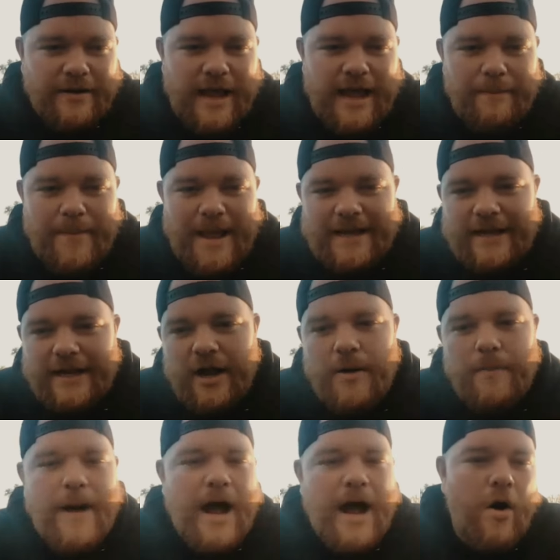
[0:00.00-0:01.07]
and making up
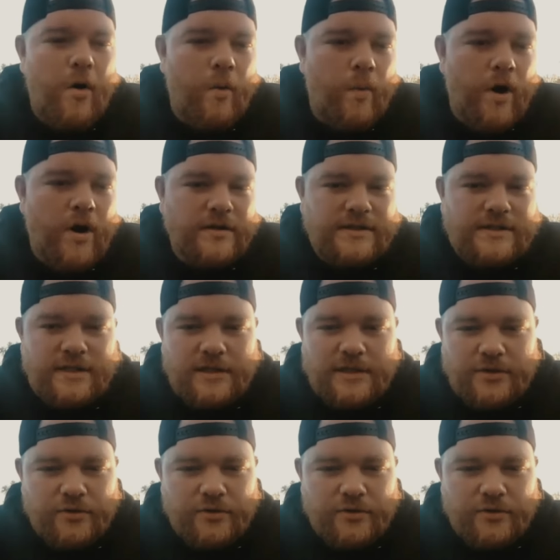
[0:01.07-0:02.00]
my own words to Little